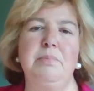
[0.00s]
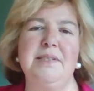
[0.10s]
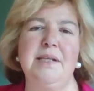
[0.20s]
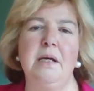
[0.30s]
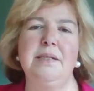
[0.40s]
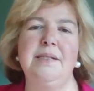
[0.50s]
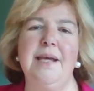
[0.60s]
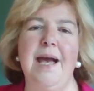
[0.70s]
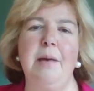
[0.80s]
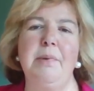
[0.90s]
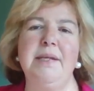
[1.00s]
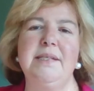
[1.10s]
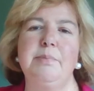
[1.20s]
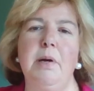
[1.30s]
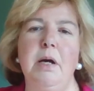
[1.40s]
precisely how many
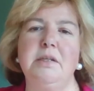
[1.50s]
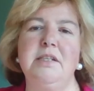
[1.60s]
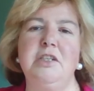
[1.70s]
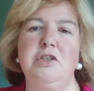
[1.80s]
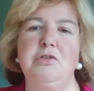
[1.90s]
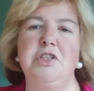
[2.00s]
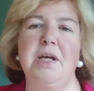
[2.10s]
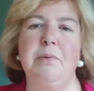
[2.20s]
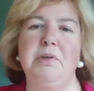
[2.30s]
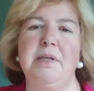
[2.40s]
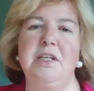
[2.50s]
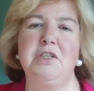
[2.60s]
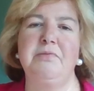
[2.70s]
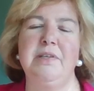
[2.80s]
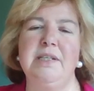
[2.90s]
Smarties you share with each
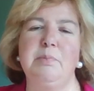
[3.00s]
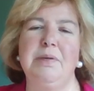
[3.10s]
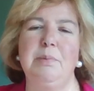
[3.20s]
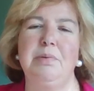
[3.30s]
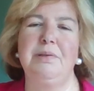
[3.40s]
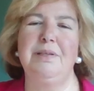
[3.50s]
of these people.